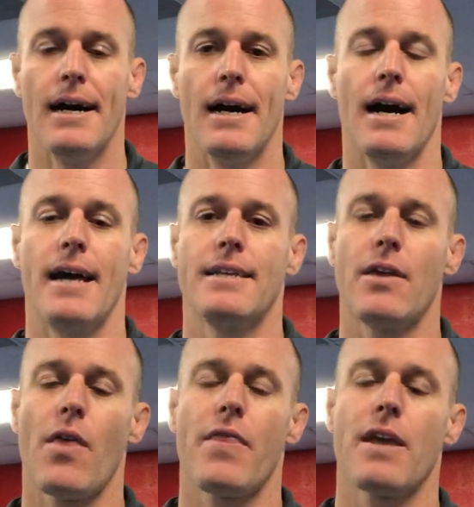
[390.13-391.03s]

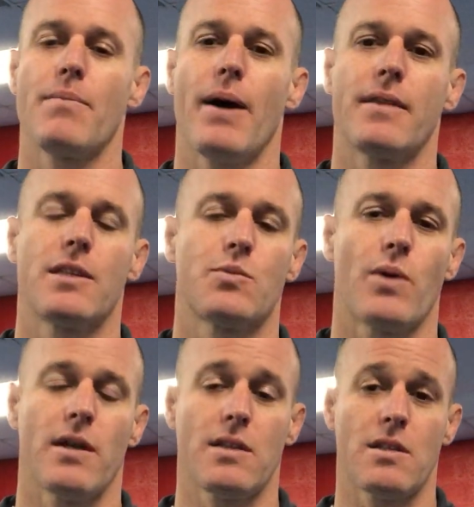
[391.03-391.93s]
Another thing about this
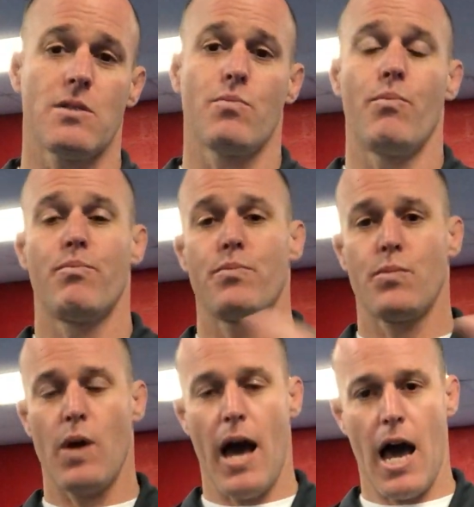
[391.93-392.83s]
process is,
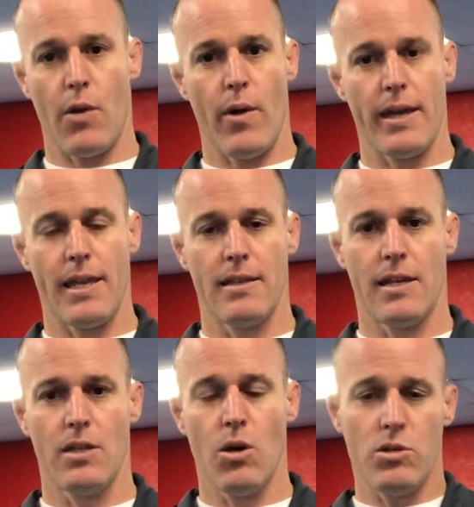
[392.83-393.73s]
how do I get into
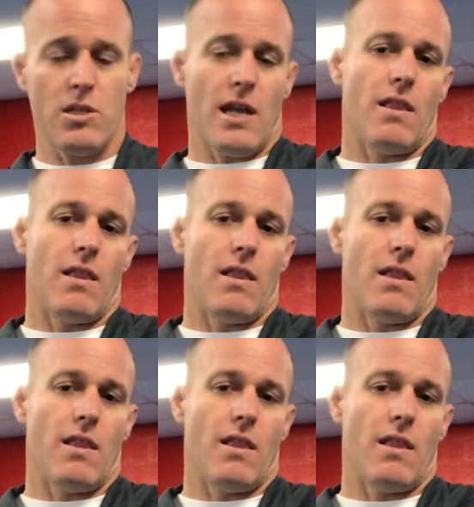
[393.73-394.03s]
ketosis?